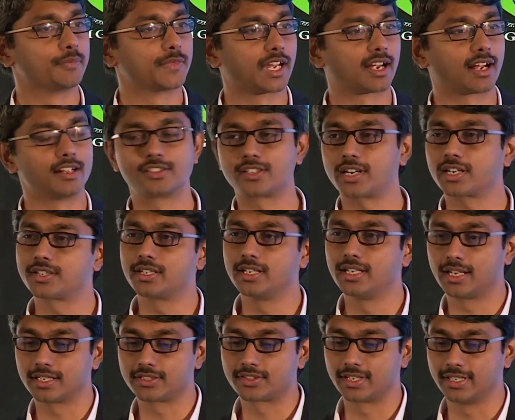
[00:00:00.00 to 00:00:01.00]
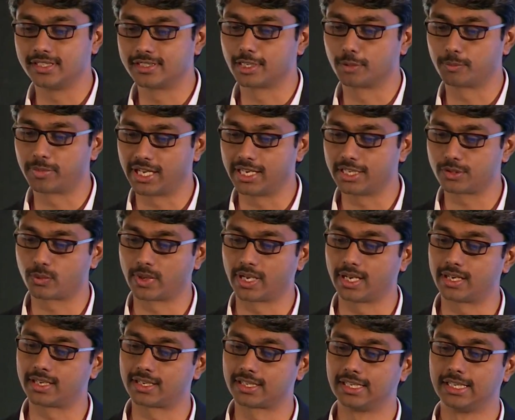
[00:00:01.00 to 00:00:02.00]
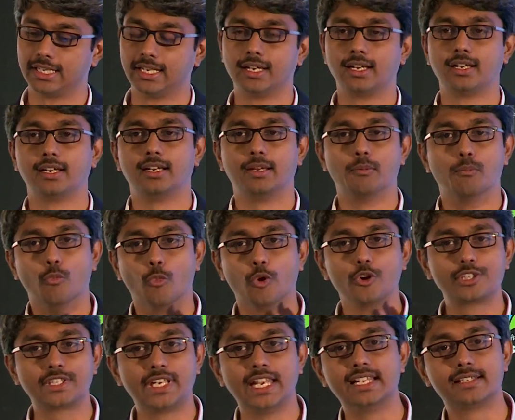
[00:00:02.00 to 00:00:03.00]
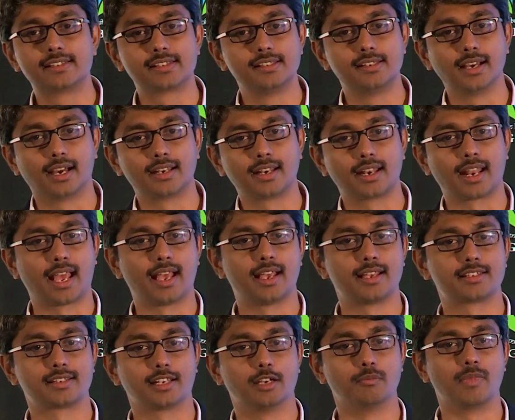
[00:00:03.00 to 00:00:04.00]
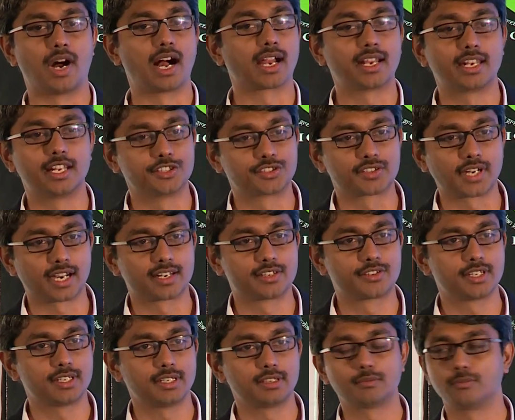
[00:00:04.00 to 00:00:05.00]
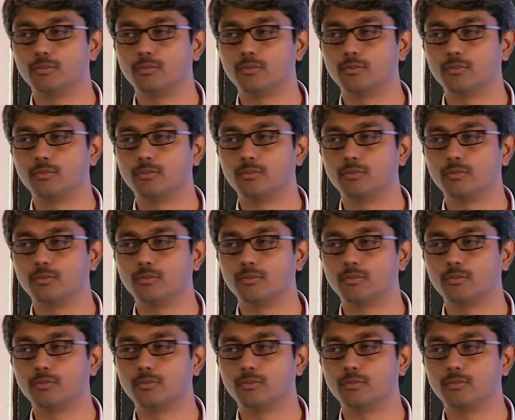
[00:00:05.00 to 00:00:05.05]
The construction industry is in a place where mostly it's done as a marketing strategy.